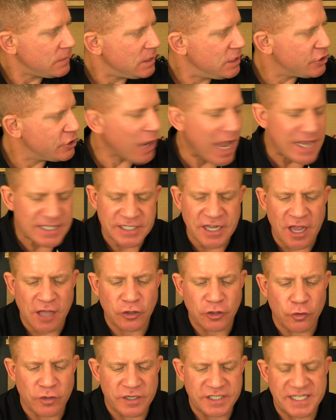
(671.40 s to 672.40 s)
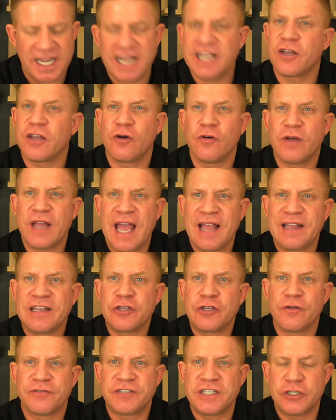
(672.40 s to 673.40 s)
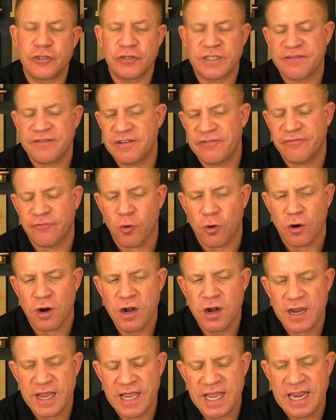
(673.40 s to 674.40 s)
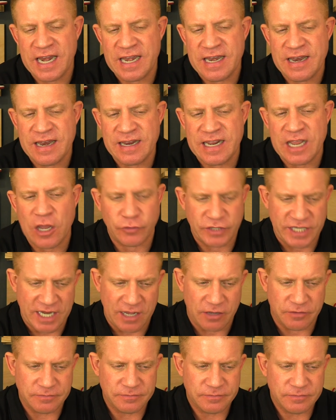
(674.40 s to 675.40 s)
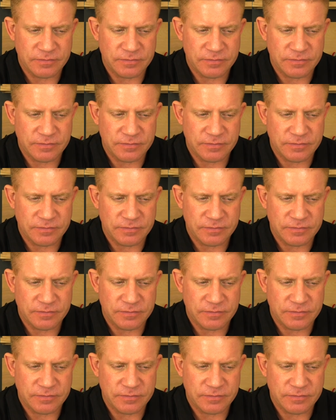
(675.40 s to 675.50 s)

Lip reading: So I saw Laura Sanko at UFC 274 in the hotel.